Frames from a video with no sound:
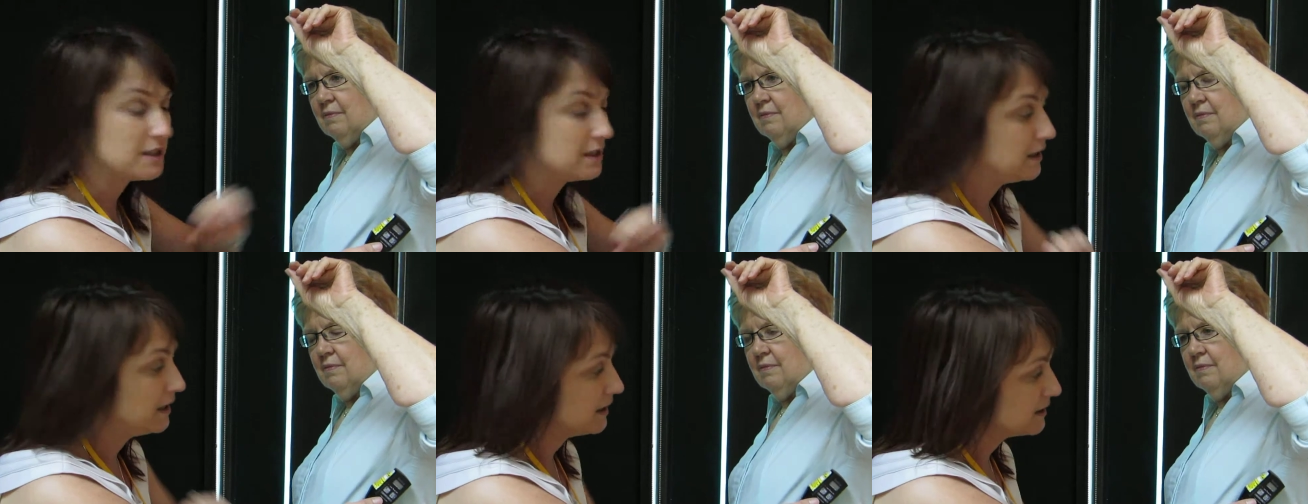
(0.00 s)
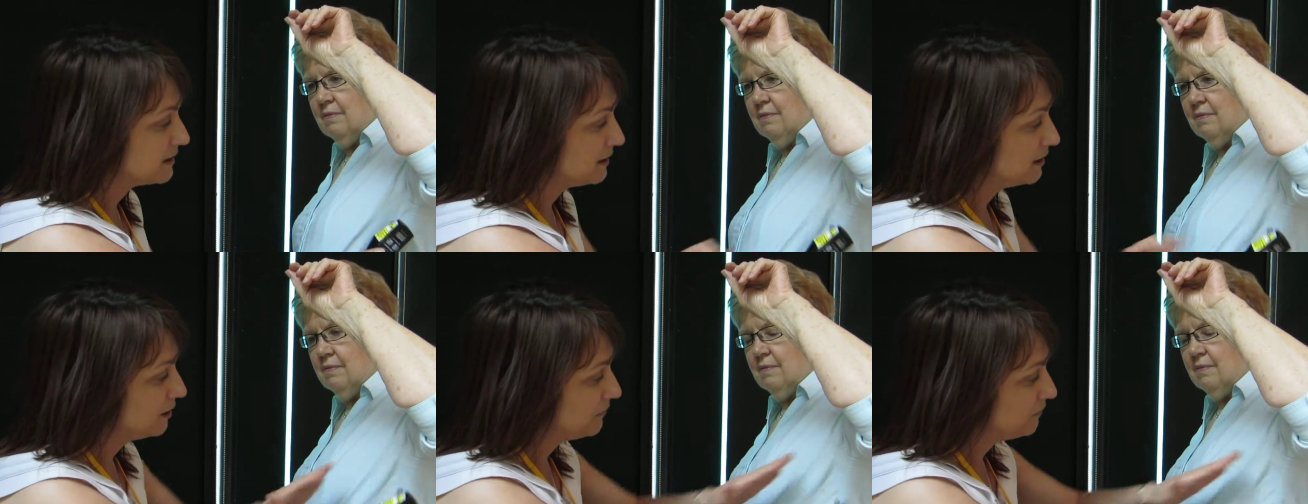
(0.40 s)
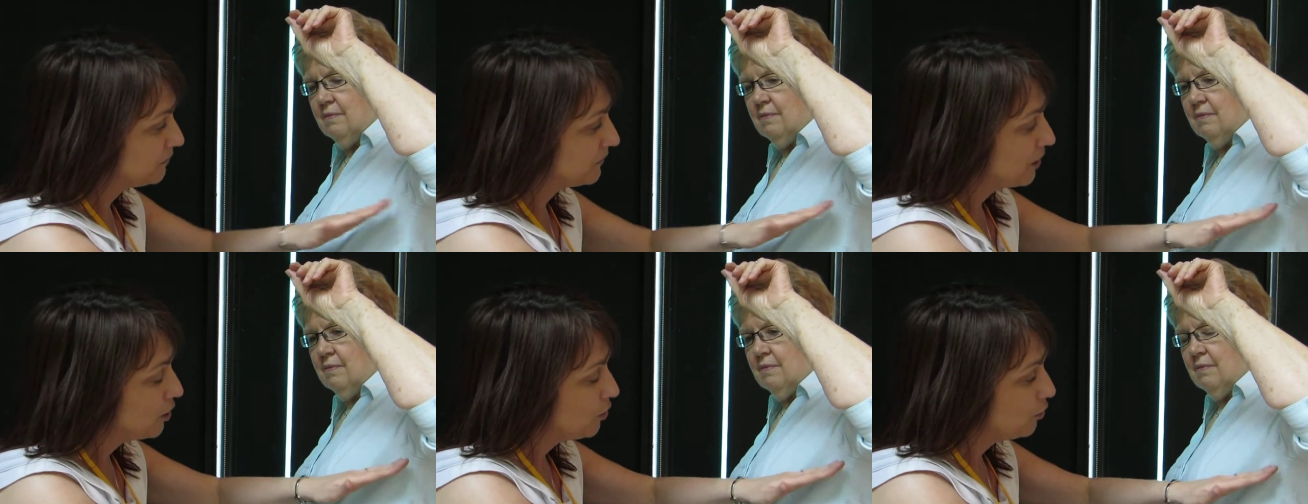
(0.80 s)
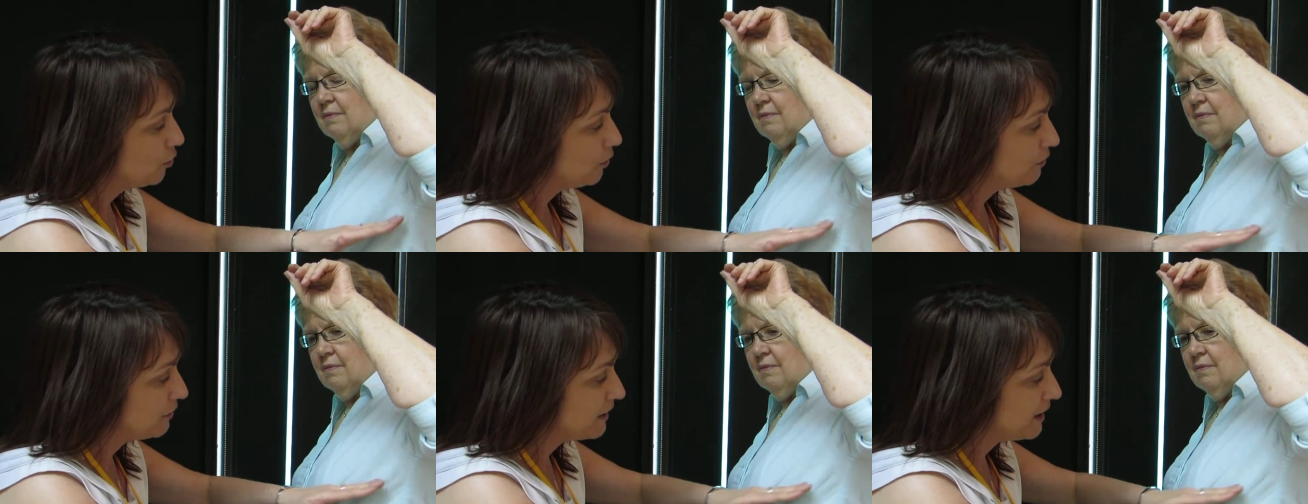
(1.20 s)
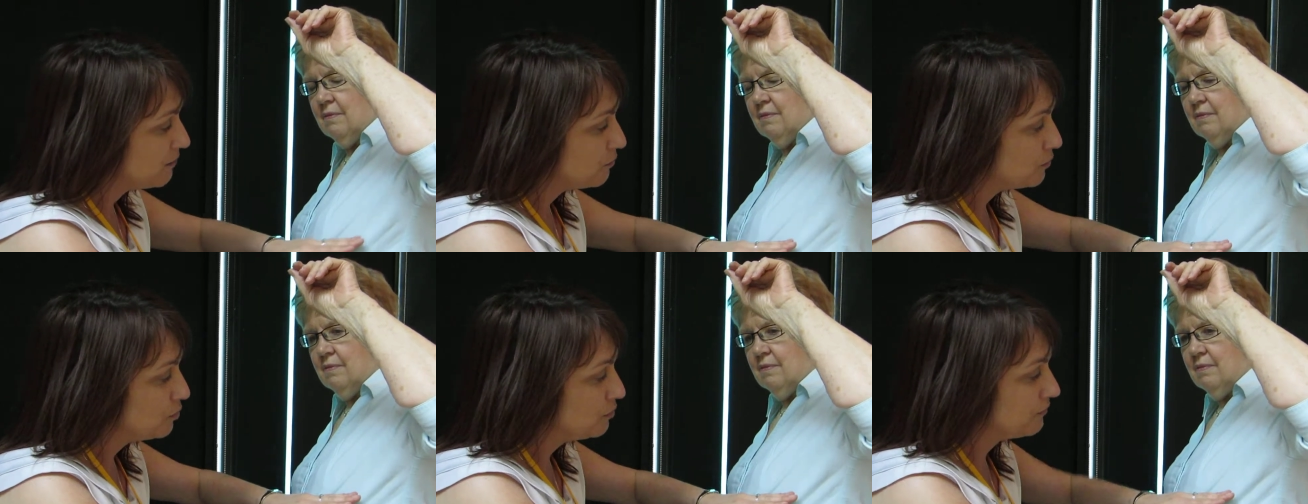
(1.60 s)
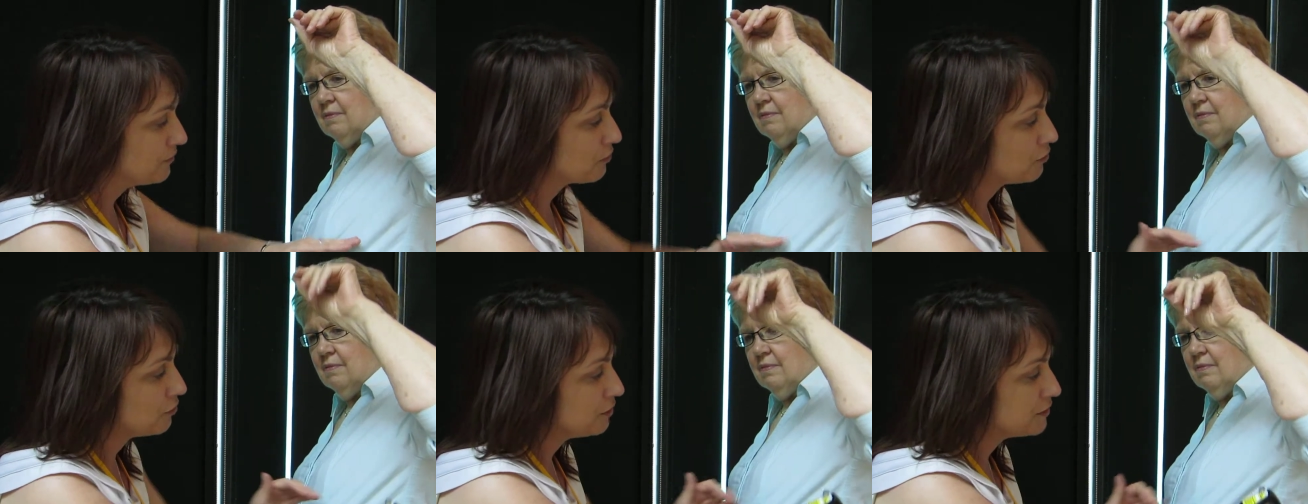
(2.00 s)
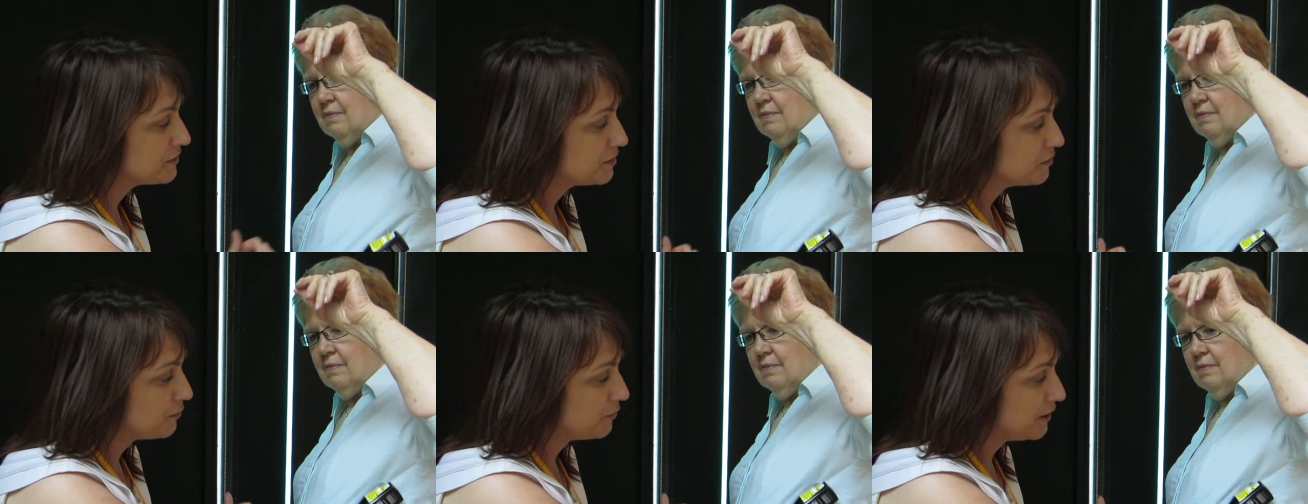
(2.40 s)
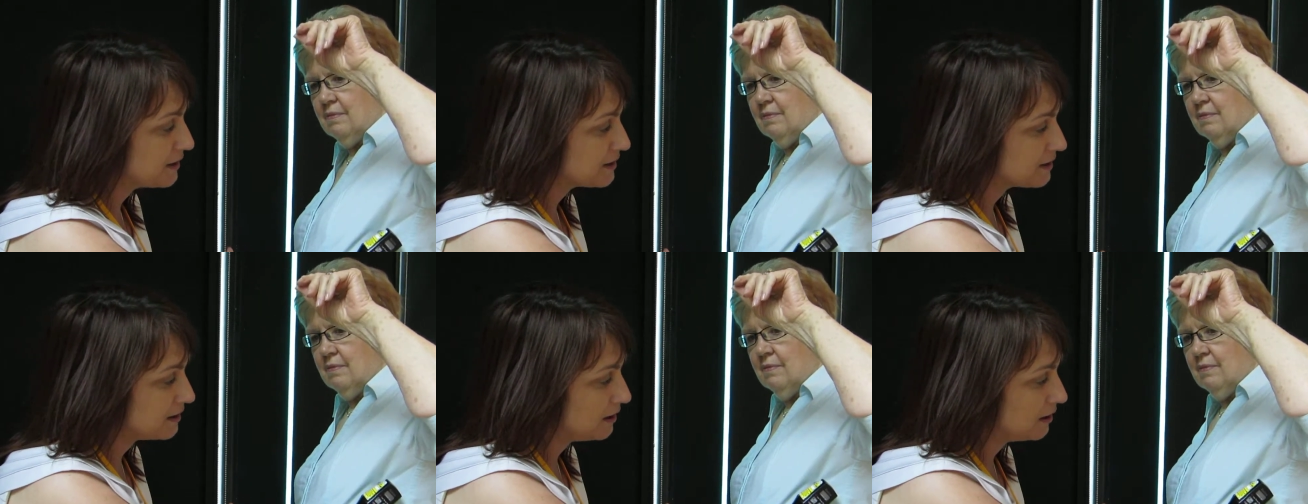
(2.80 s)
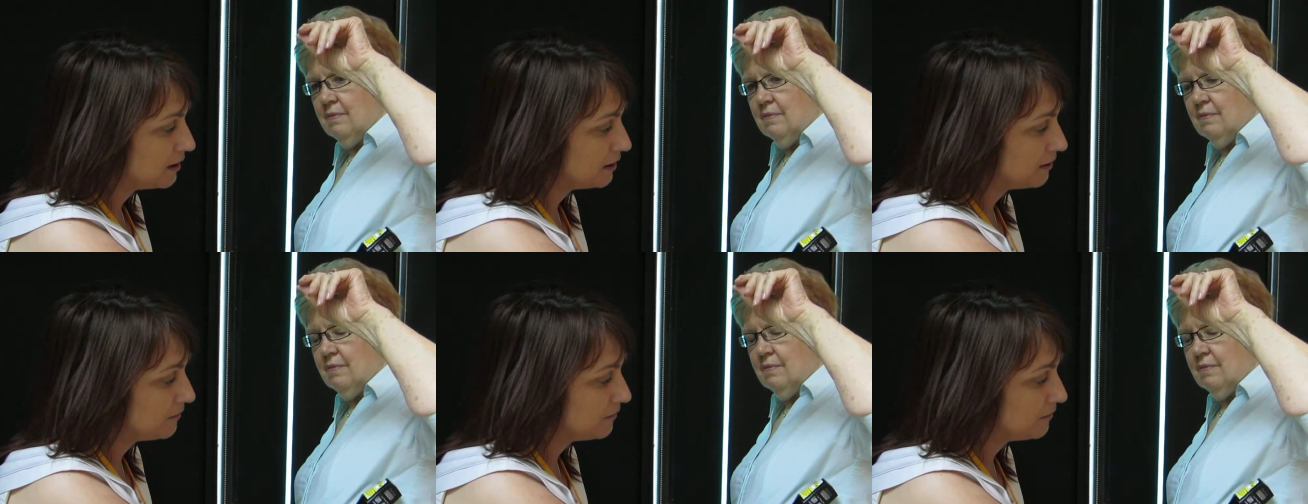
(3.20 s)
Speaker 1: in the axilla. We would then move across the breast line,